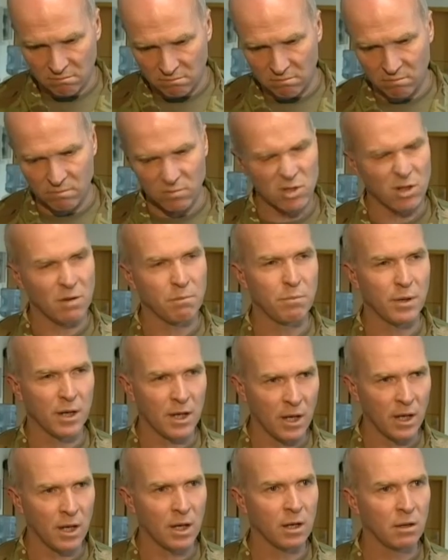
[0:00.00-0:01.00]
sort of
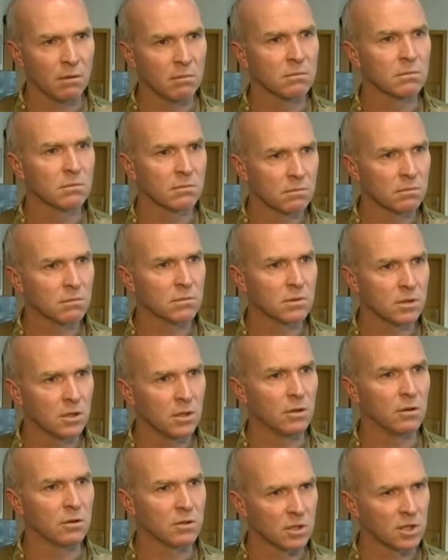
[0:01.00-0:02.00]
beginning to, you
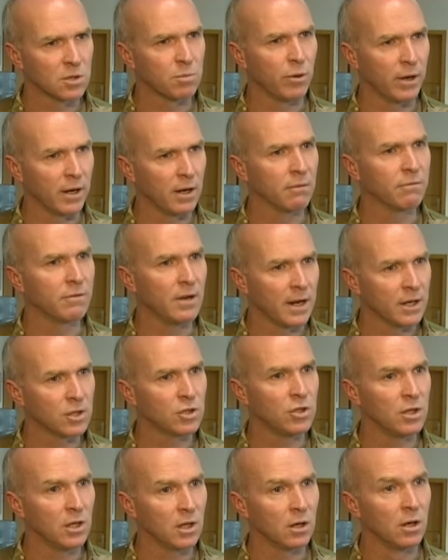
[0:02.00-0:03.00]
know, to spring of next
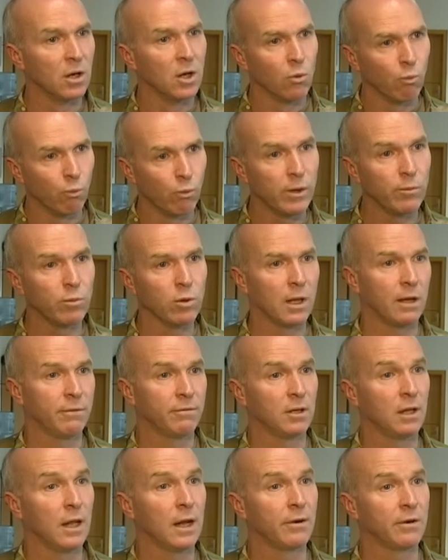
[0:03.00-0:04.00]
year, we will have
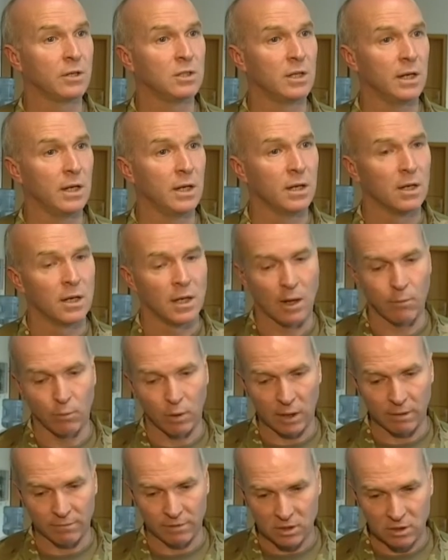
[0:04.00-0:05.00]
clarity and we'll
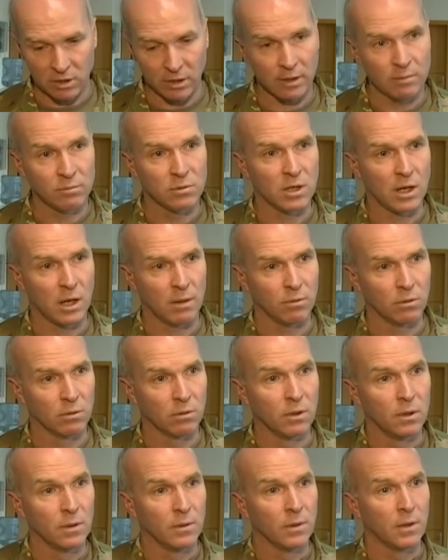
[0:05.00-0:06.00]
have a timetable.
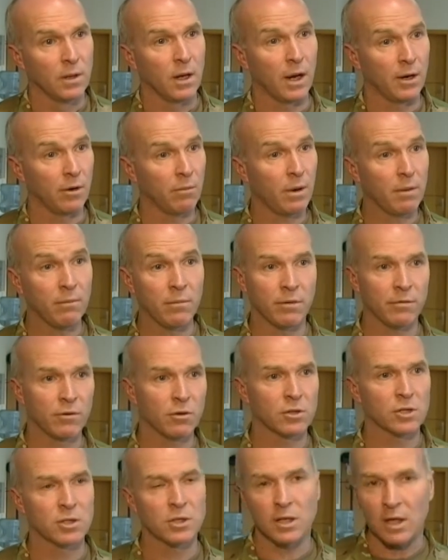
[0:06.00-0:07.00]
And remember, of
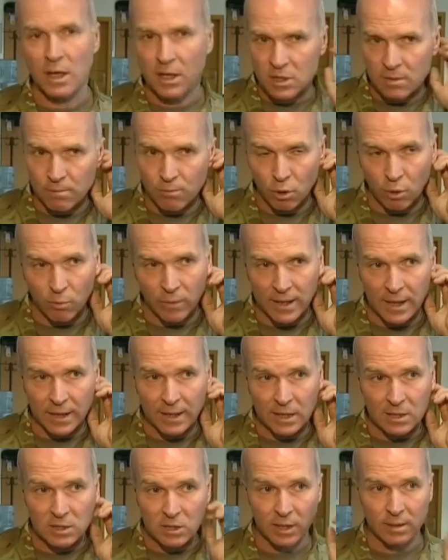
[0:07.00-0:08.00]
course, it's important we get
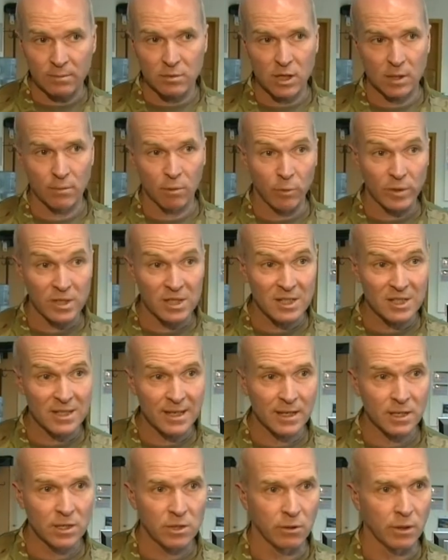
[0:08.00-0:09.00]
that timetable and we
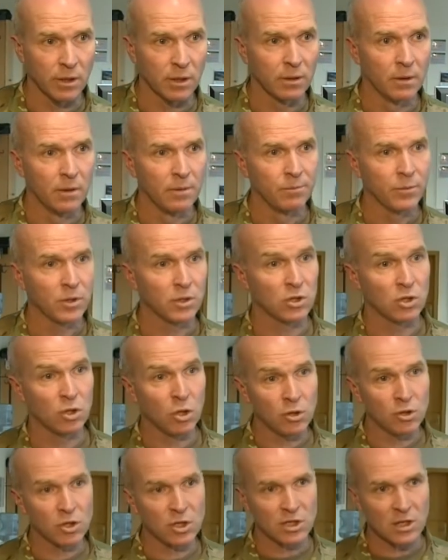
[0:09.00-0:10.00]
stick to it because it's not
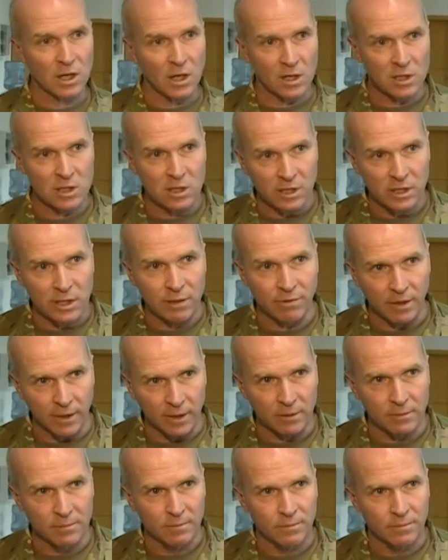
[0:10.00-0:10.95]
just us leaving,